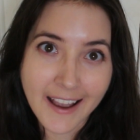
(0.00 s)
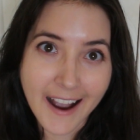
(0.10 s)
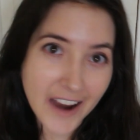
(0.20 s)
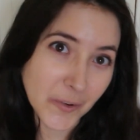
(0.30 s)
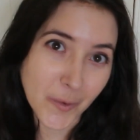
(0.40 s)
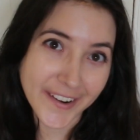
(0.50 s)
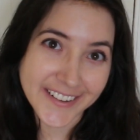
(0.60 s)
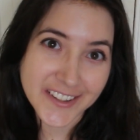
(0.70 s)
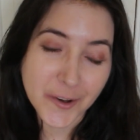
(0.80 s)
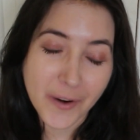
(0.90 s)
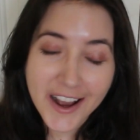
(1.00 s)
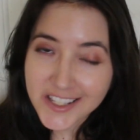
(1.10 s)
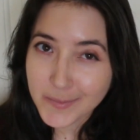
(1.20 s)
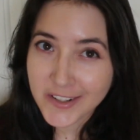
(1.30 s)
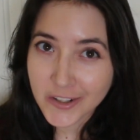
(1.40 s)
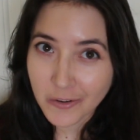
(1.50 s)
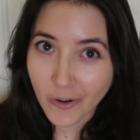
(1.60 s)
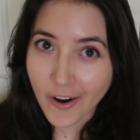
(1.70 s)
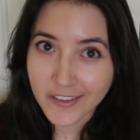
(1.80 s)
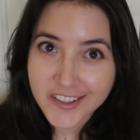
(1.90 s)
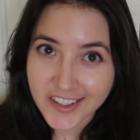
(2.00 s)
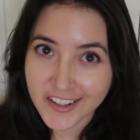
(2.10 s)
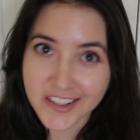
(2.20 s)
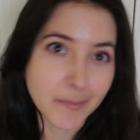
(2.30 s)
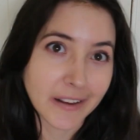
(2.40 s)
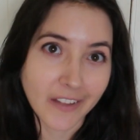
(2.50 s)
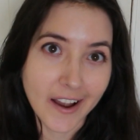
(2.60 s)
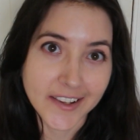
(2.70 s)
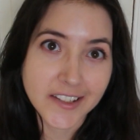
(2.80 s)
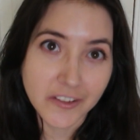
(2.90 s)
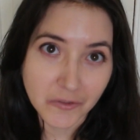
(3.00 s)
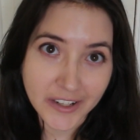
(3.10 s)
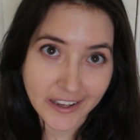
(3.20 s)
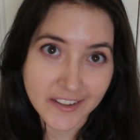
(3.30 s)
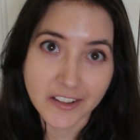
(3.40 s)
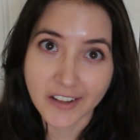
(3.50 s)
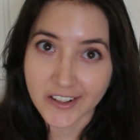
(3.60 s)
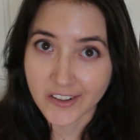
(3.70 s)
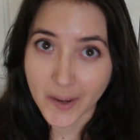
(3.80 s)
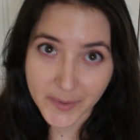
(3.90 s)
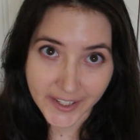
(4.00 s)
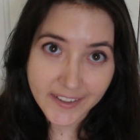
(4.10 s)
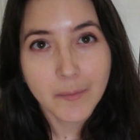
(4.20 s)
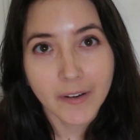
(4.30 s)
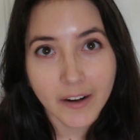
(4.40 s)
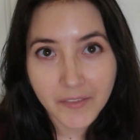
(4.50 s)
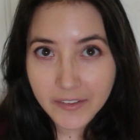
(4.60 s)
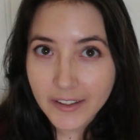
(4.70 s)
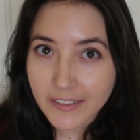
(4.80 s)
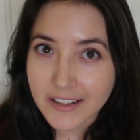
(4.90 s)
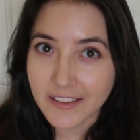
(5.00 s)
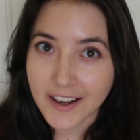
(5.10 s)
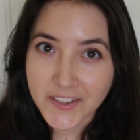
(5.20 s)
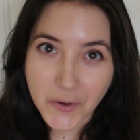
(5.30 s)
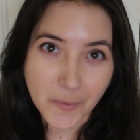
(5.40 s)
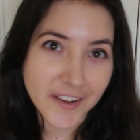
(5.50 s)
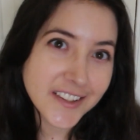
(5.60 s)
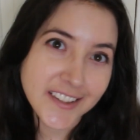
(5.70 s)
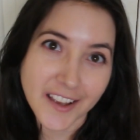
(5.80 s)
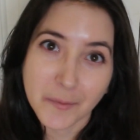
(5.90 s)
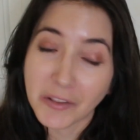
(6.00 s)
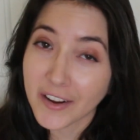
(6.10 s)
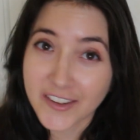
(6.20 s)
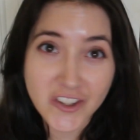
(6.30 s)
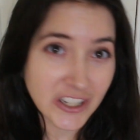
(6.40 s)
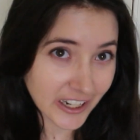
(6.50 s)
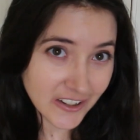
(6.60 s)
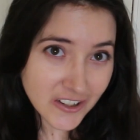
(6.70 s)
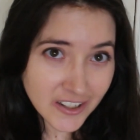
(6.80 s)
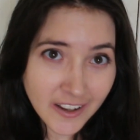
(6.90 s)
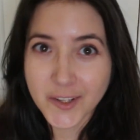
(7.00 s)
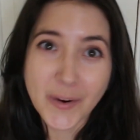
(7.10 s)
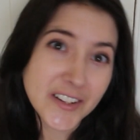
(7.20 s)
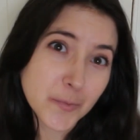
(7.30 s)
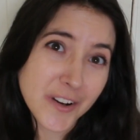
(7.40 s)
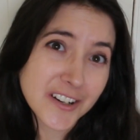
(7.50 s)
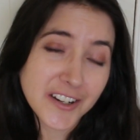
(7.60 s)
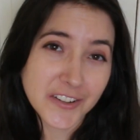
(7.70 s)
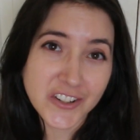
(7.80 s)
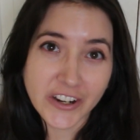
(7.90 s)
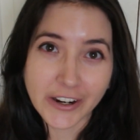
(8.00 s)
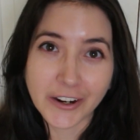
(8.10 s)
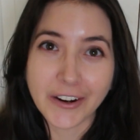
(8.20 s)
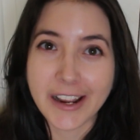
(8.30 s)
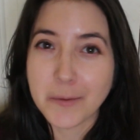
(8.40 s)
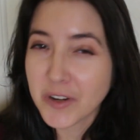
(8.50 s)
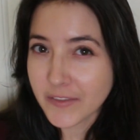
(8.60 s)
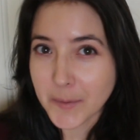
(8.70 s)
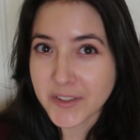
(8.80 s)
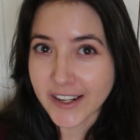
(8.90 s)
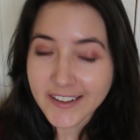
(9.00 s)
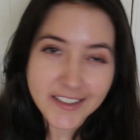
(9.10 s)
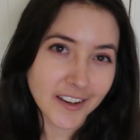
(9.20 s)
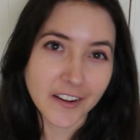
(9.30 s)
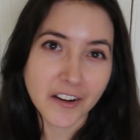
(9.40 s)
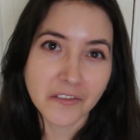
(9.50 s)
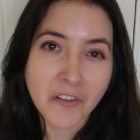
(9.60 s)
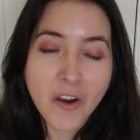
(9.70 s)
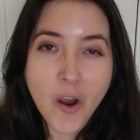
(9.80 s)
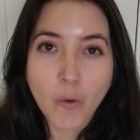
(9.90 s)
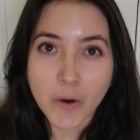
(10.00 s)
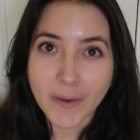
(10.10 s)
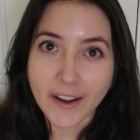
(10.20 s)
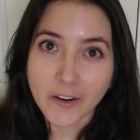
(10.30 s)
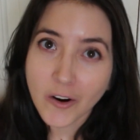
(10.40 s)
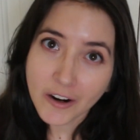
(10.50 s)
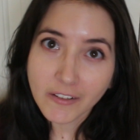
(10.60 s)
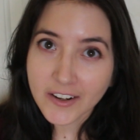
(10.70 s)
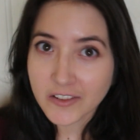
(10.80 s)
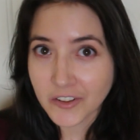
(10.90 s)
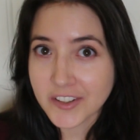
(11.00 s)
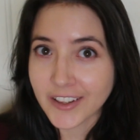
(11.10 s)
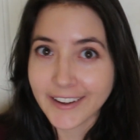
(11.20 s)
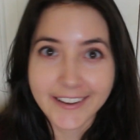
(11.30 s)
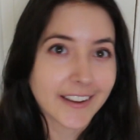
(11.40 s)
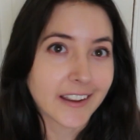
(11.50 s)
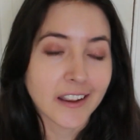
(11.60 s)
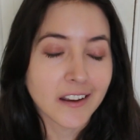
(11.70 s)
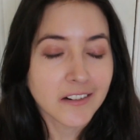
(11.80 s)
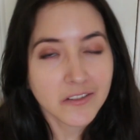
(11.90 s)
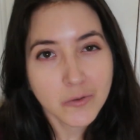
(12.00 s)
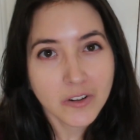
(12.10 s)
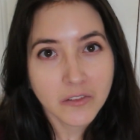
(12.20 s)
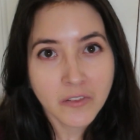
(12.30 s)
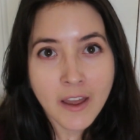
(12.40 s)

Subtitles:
Hi everyone, so it hasn't been too long since my last 3DS collection update, but I feel like these last few months a lot has changed. So I just wanted to share a brief update of what my current collection looks like and sort of